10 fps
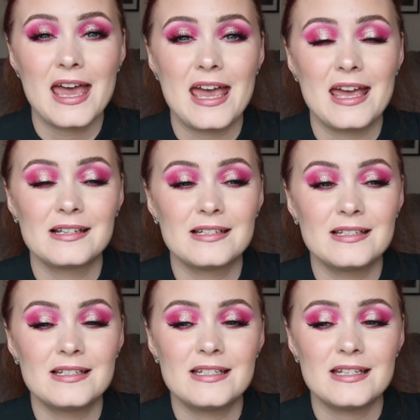
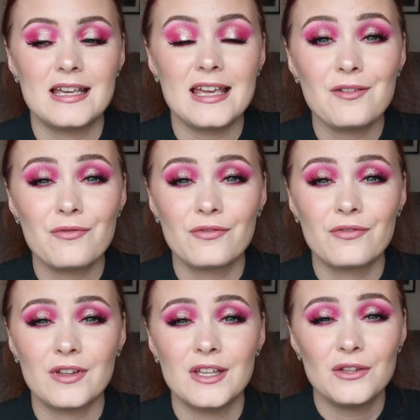And
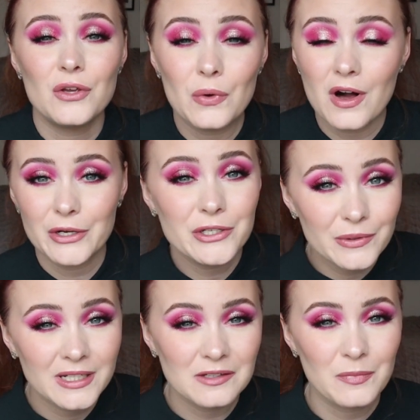if you are
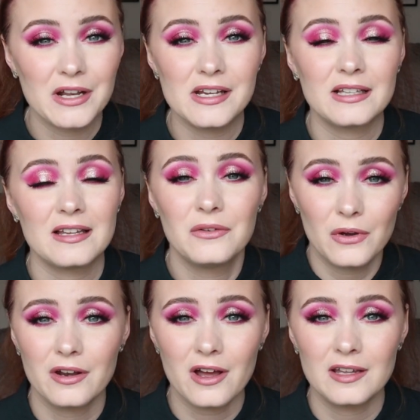doing this project and you
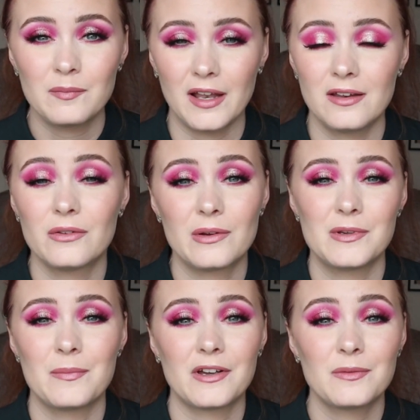are not in my
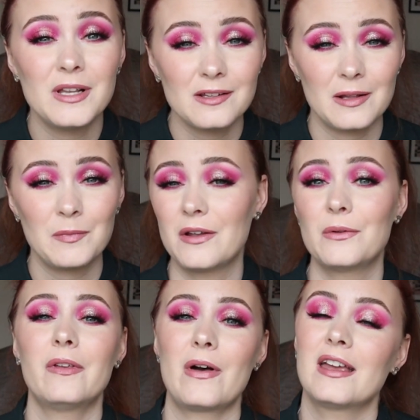description box, please let me
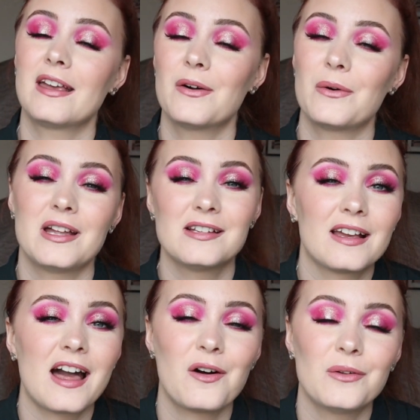know so I can go and
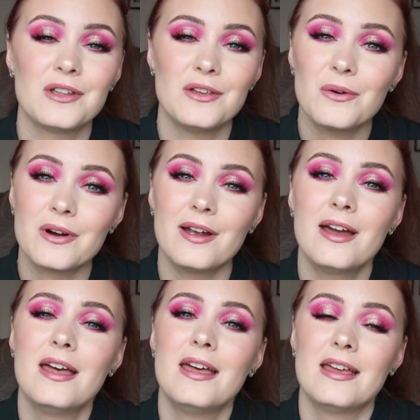check out
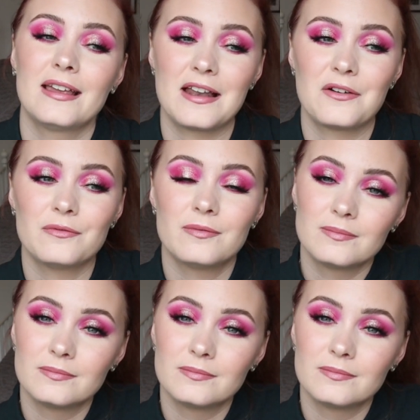your kind of